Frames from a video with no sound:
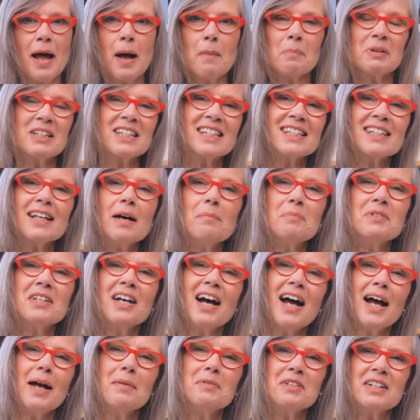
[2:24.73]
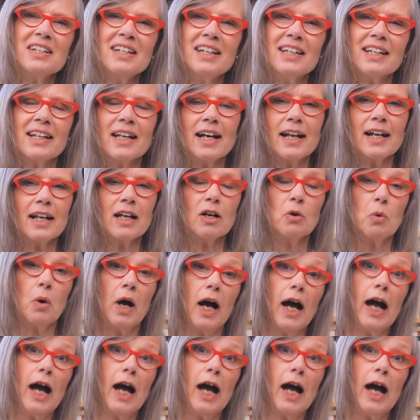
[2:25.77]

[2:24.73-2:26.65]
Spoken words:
But sometimes you gotta go